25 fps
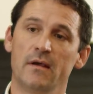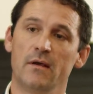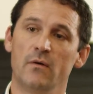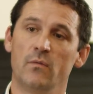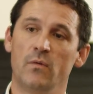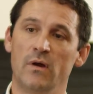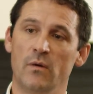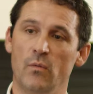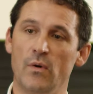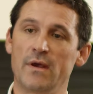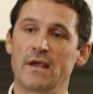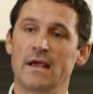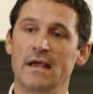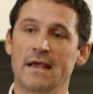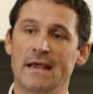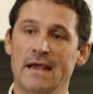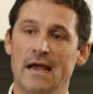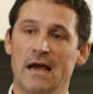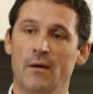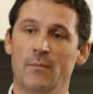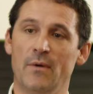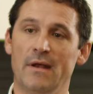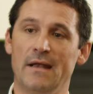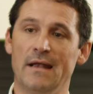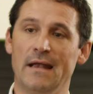where we can
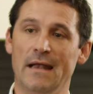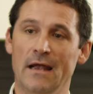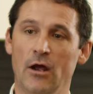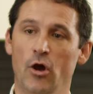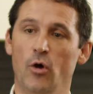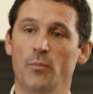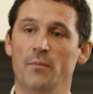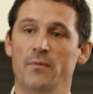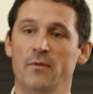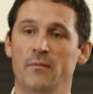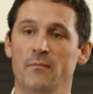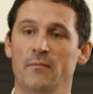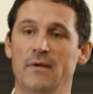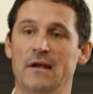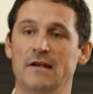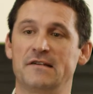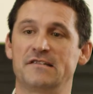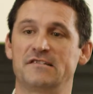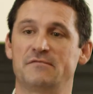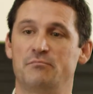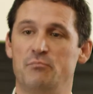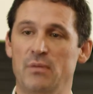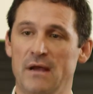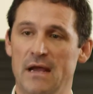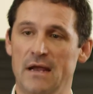come in and help them
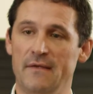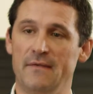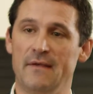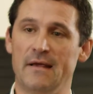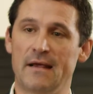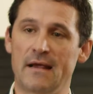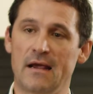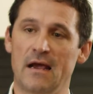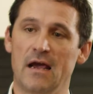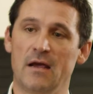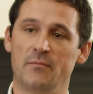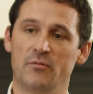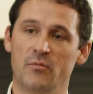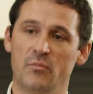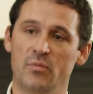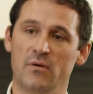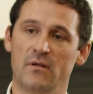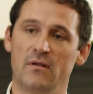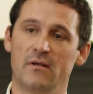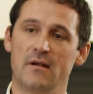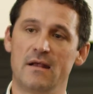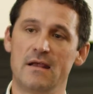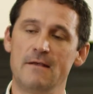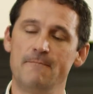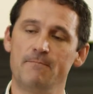expand their
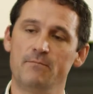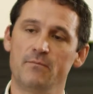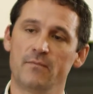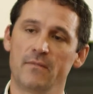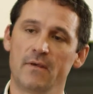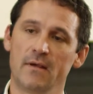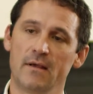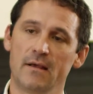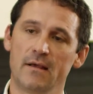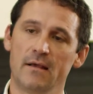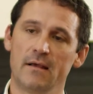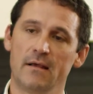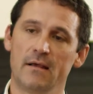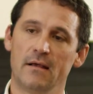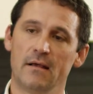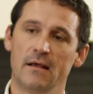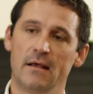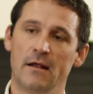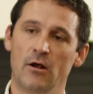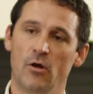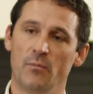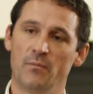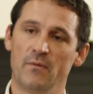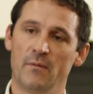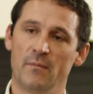capability,
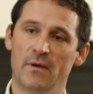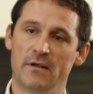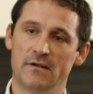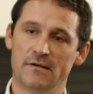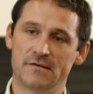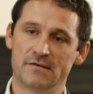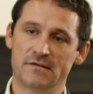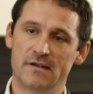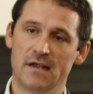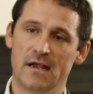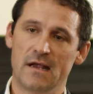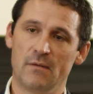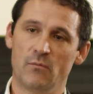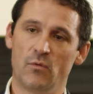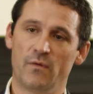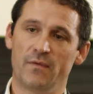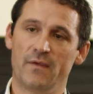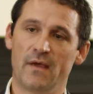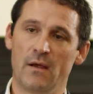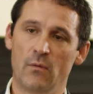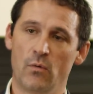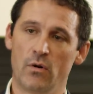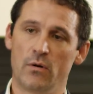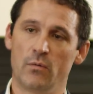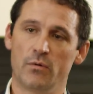help them understand what
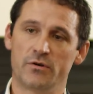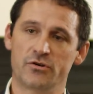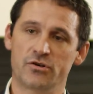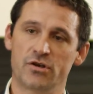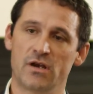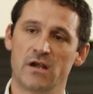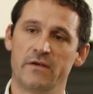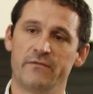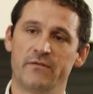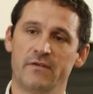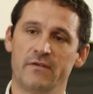they want to achieve